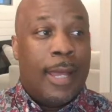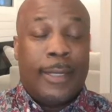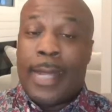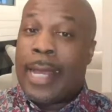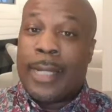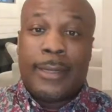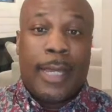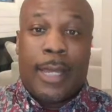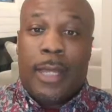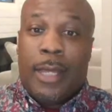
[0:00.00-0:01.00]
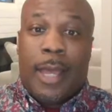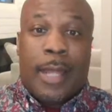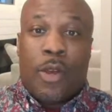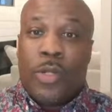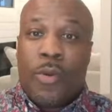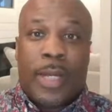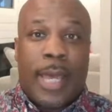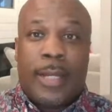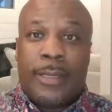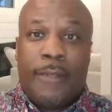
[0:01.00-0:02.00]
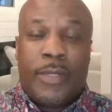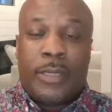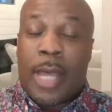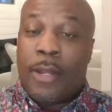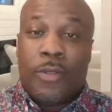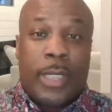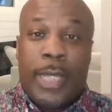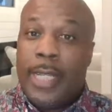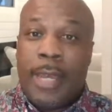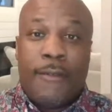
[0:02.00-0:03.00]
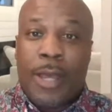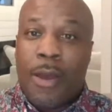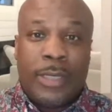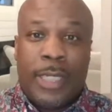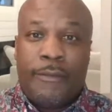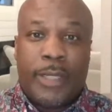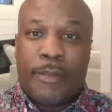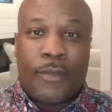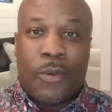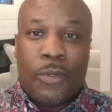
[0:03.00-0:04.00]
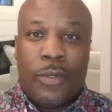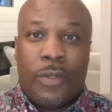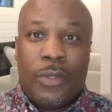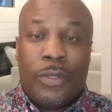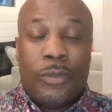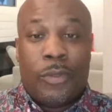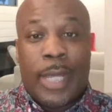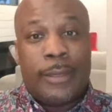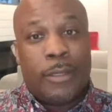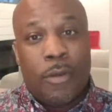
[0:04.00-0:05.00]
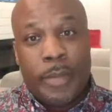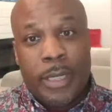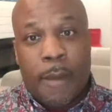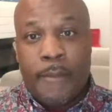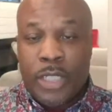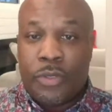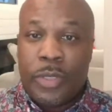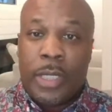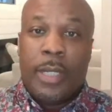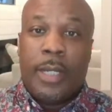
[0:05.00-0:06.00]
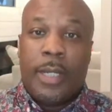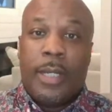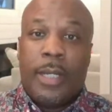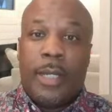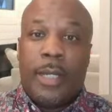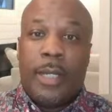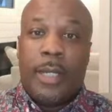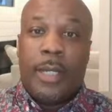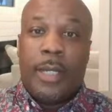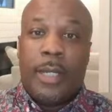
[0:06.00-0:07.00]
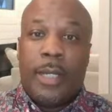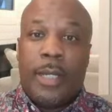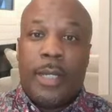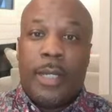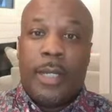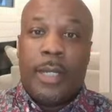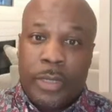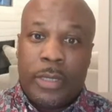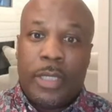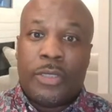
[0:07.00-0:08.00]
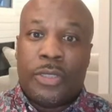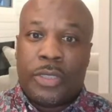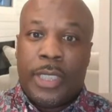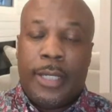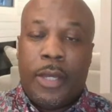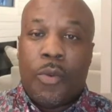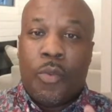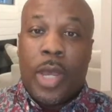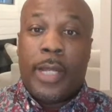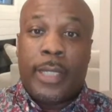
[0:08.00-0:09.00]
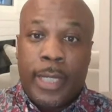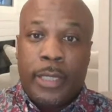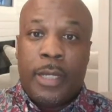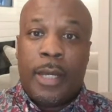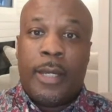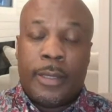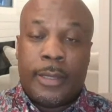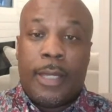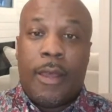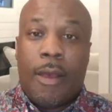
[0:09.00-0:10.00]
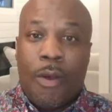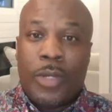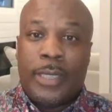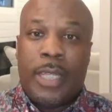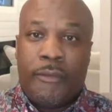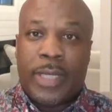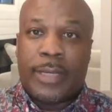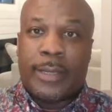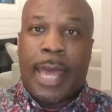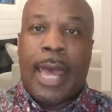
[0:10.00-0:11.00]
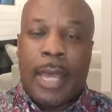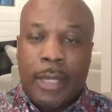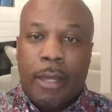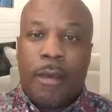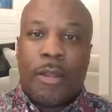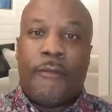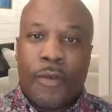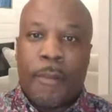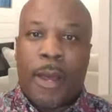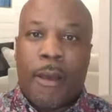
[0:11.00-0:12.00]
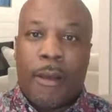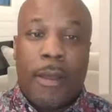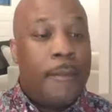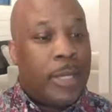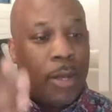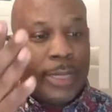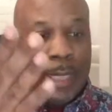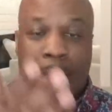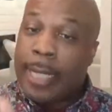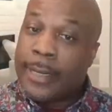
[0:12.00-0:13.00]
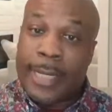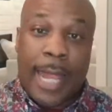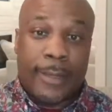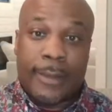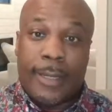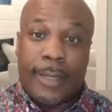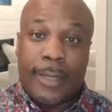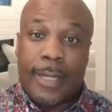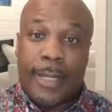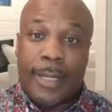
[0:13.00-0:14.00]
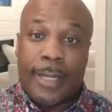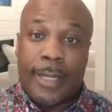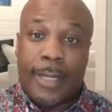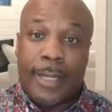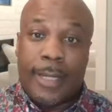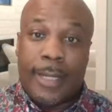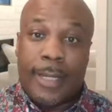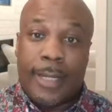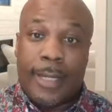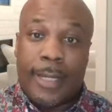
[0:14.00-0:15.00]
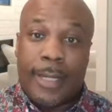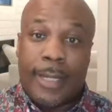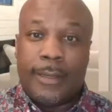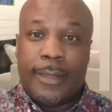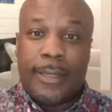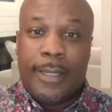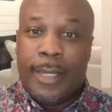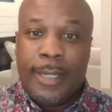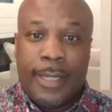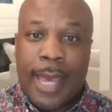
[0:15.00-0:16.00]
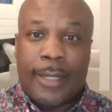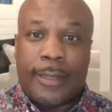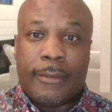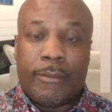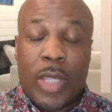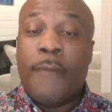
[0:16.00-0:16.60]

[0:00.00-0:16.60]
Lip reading: is like I said, I don't know what kind of defense. I don't. He never called a defense before, so that's gonna be a mystery. That's gonna be interesting to see what he does on the defensive side of the football because he got the talent. I just laid out the talent too.